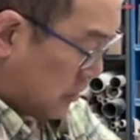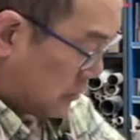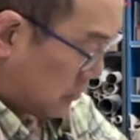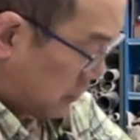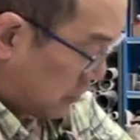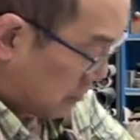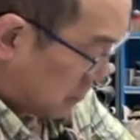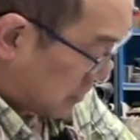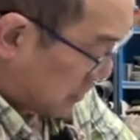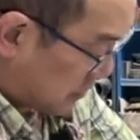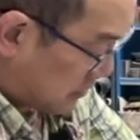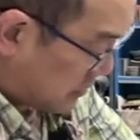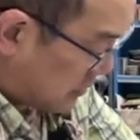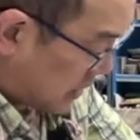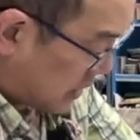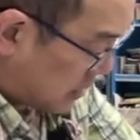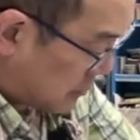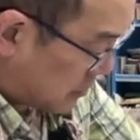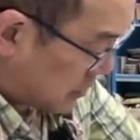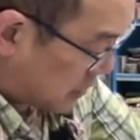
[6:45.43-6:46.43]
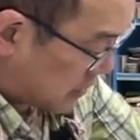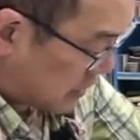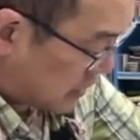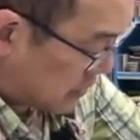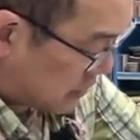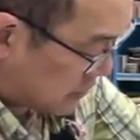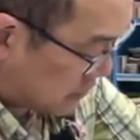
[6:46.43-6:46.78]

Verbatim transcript: So I wanna stab it down